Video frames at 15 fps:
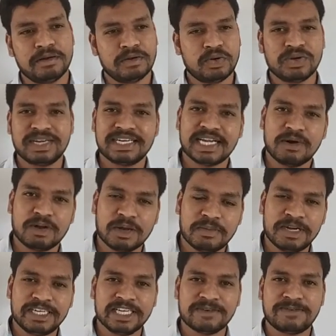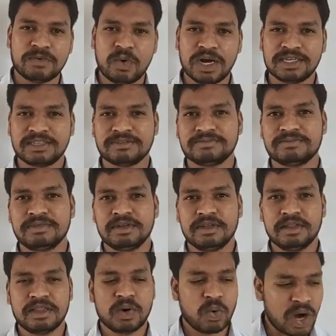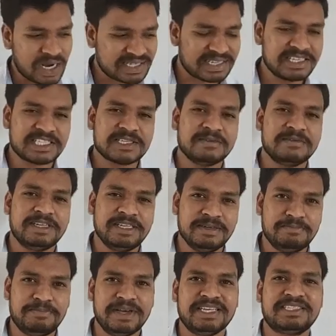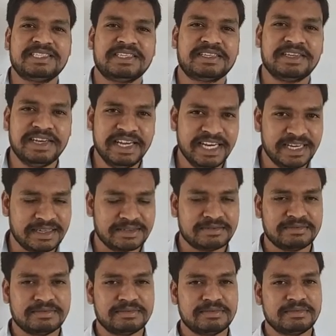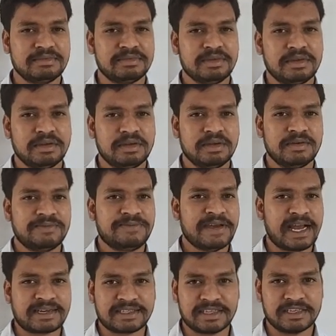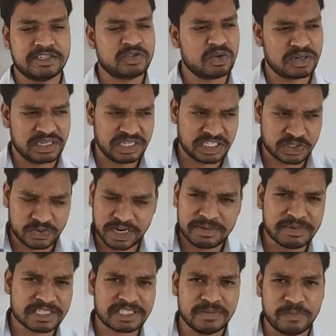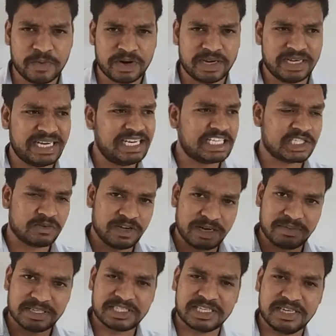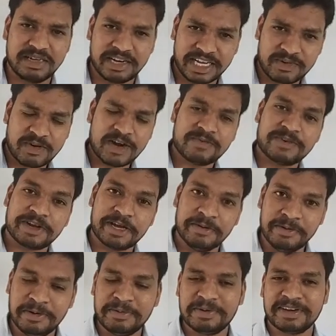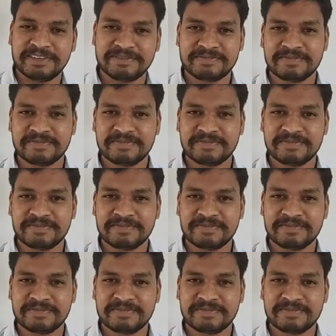To get availability of water. The water is a very basic need factor, is not? It's very much important. It's very much required for everybody.